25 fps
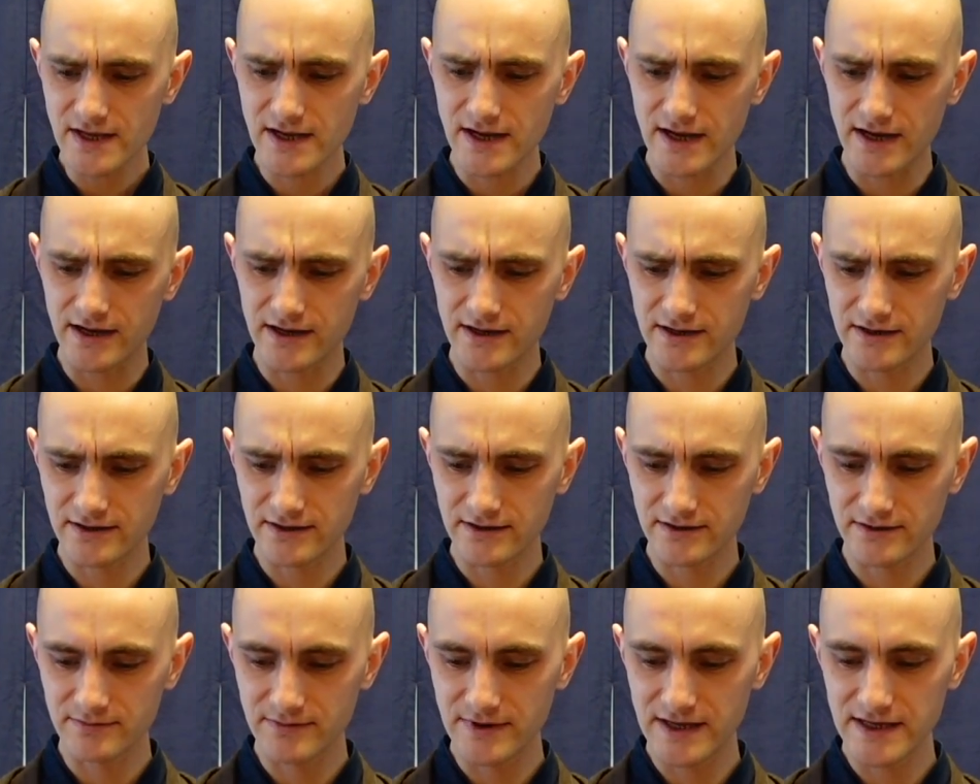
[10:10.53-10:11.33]

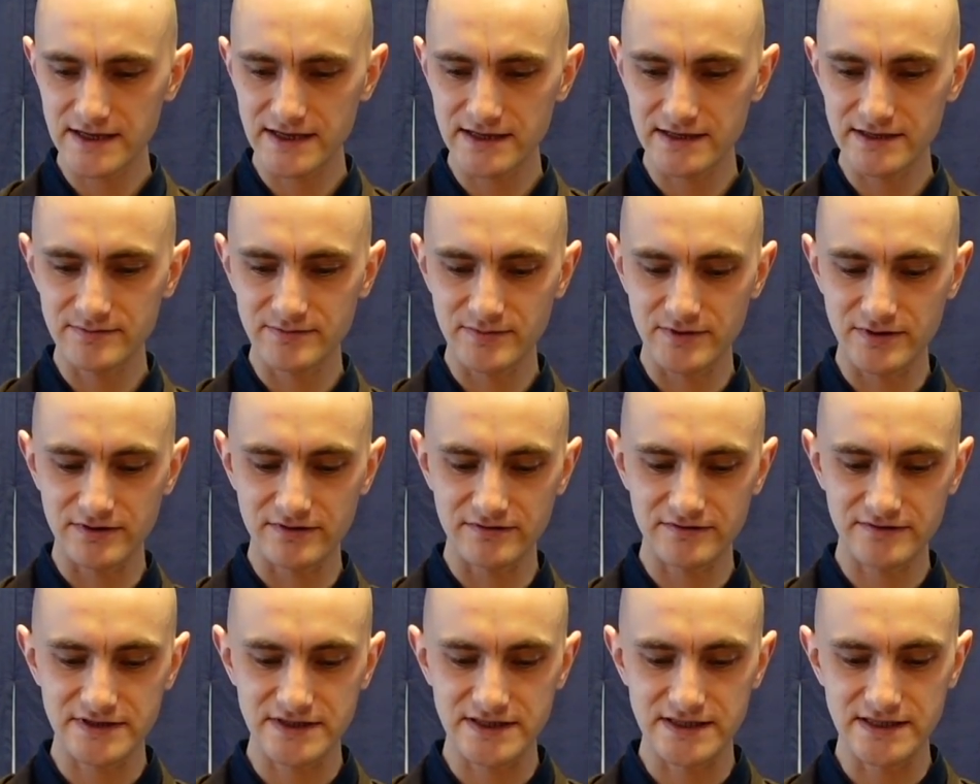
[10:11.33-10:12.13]
making the bowl
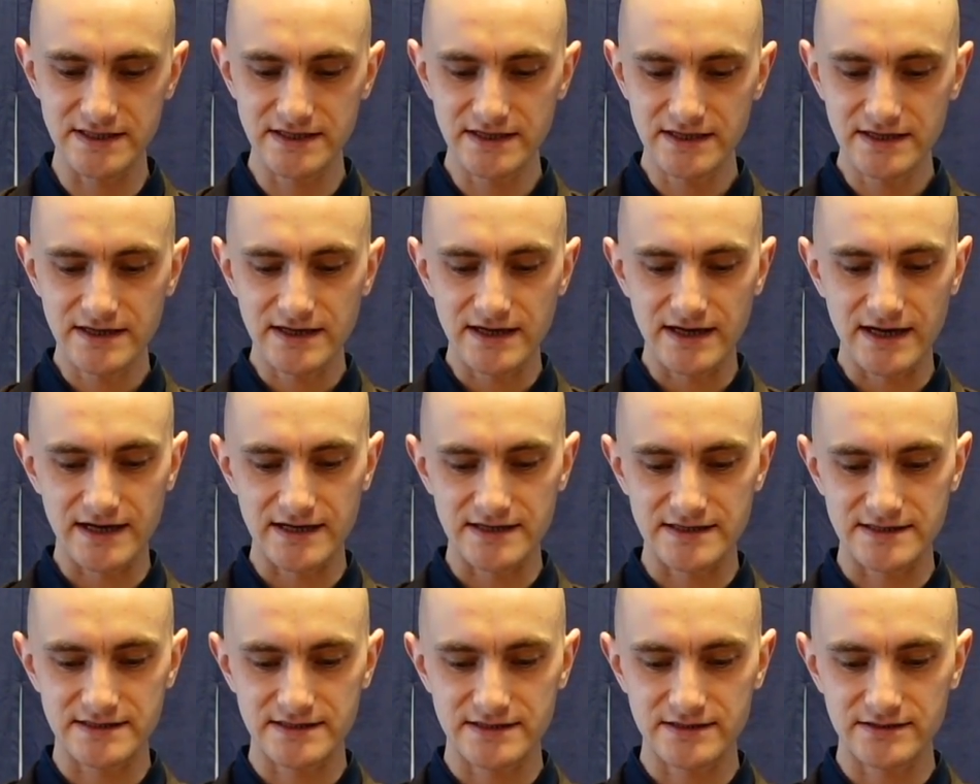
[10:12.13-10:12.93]
of tea
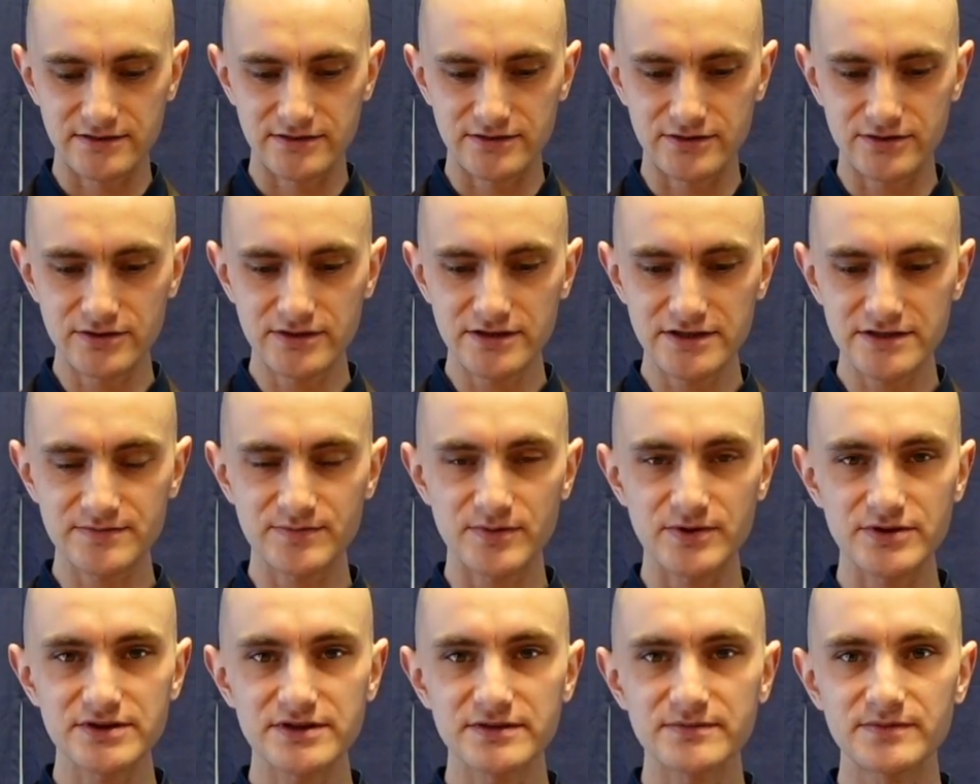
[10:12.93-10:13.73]
as good as
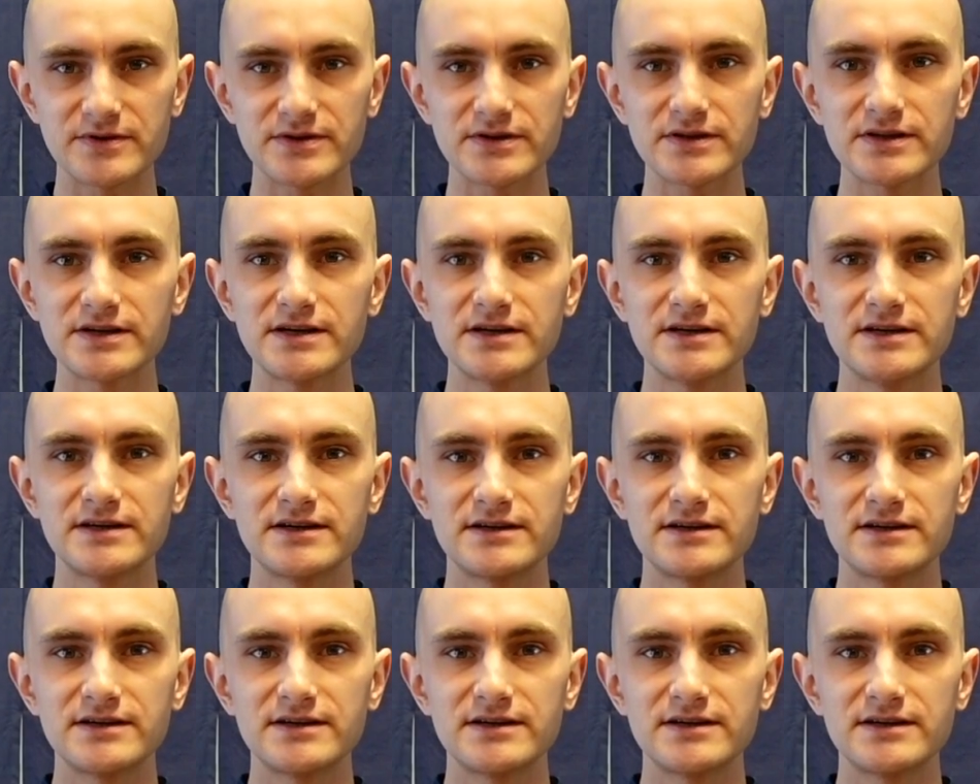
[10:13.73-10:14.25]
possible.